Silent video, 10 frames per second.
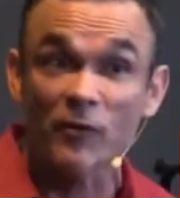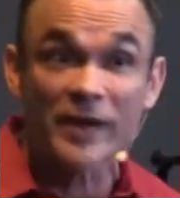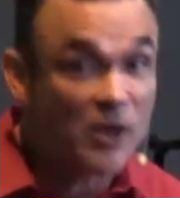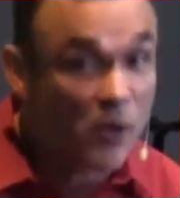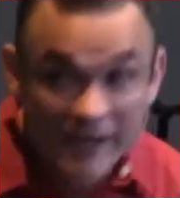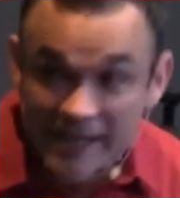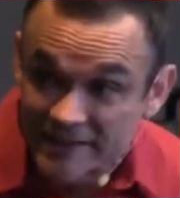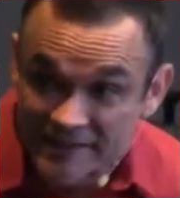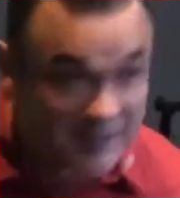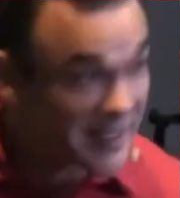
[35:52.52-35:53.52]
we don't need
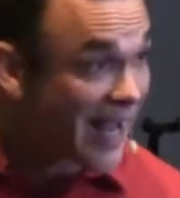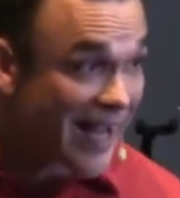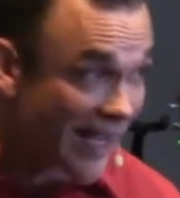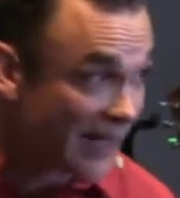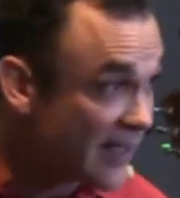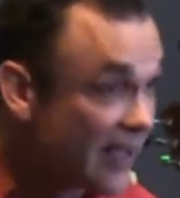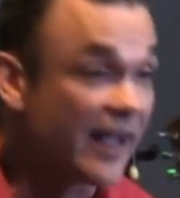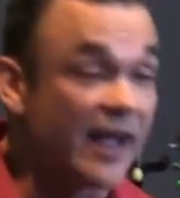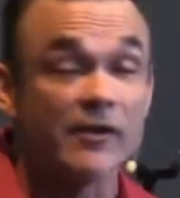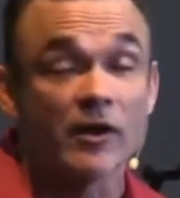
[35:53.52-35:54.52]
to stay in,
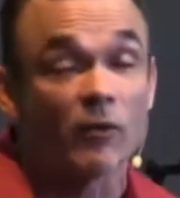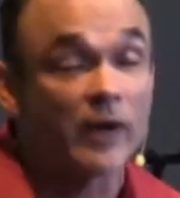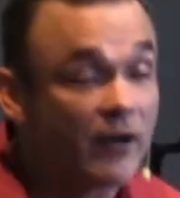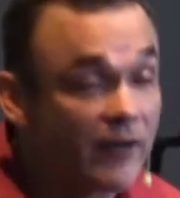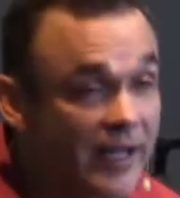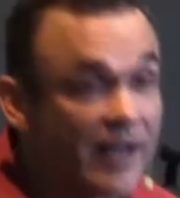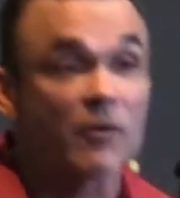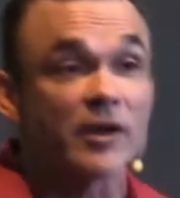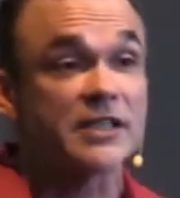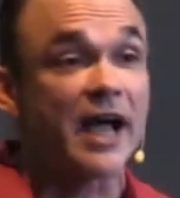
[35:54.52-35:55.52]
and we are weary and
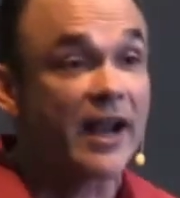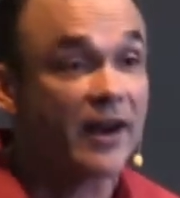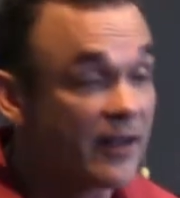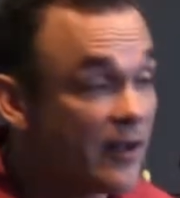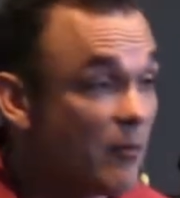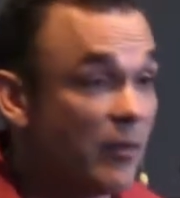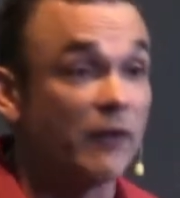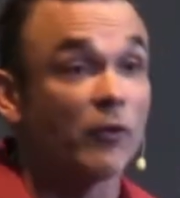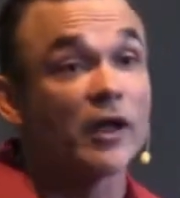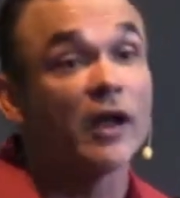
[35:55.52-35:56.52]
we're tired,
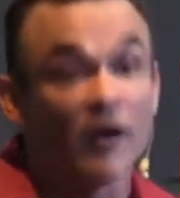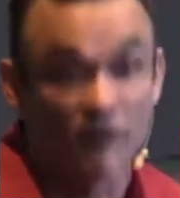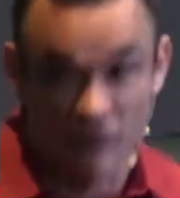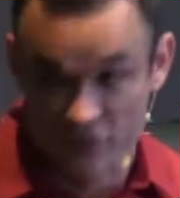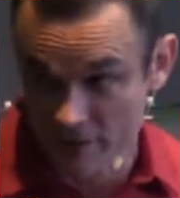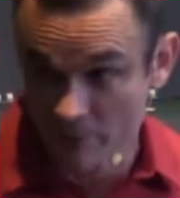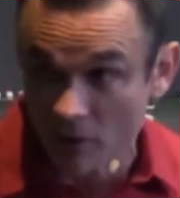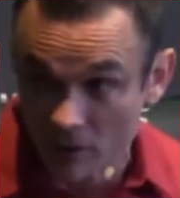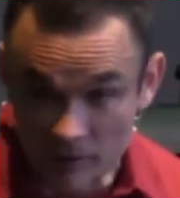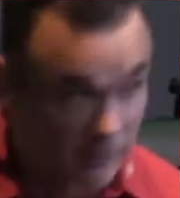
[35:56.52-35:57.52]
but we're comfortable.